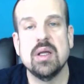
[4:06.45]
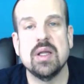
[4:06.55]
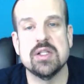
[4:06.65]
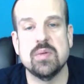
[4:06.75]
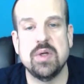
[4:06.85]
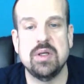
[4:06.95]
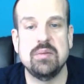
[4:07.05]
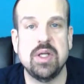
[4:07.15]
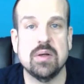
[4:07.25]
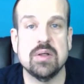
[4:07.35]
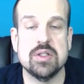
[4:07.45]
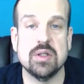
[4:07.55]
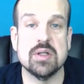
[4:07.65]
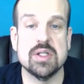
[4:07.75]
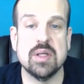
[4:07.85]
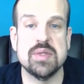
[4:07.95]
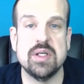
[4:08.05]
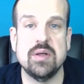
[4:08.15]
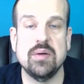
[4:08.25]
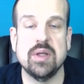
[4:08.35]
That's when, a sugar
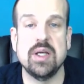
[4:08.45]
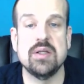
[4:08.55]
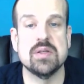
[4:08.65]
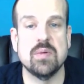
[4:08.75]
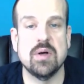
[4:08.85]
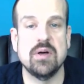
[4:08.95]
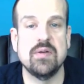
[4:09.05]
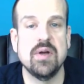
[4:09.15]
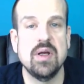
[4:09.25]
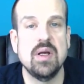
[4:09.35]
substitute like Swerve